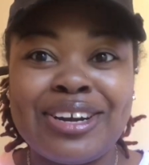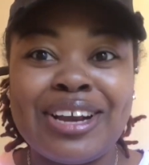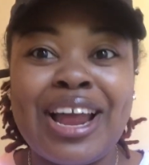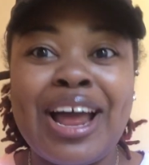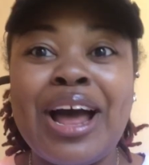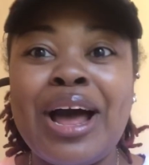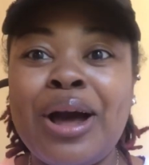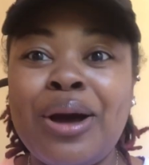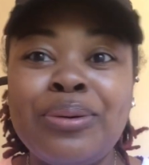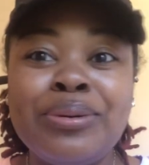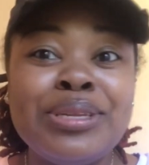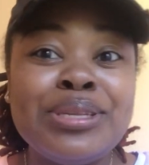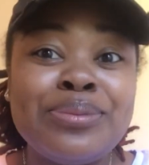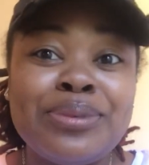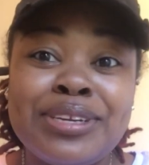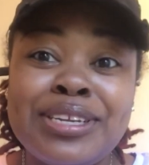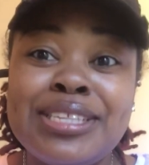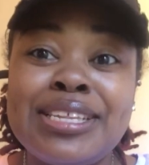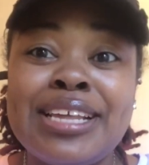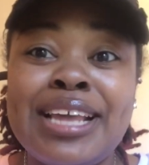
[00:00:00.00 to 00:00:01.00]
I always
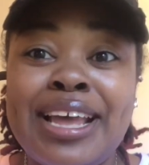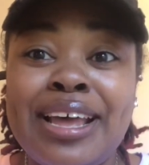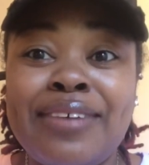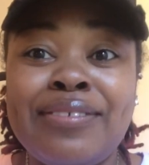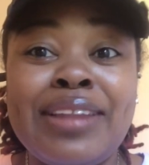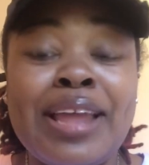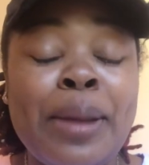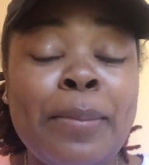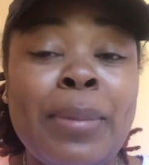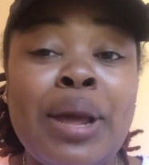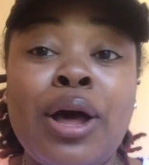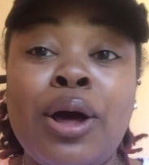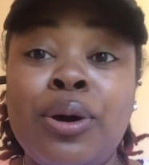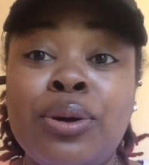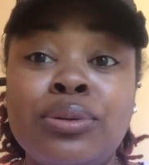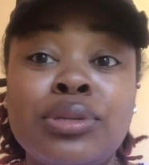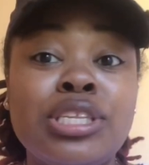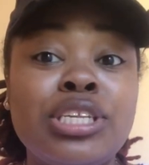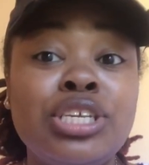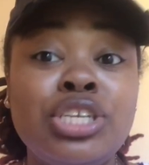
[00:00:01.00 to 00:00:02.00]
wanted to have like my
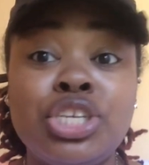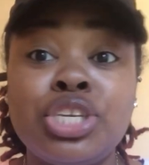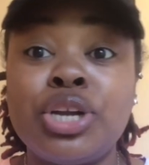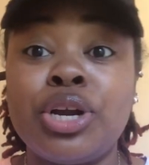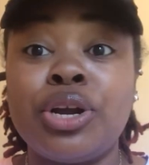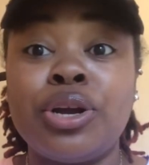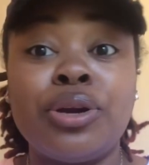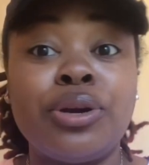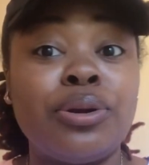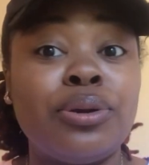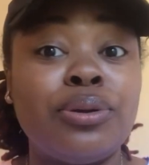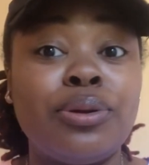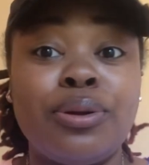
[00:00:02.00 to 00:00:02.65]
own t-shirt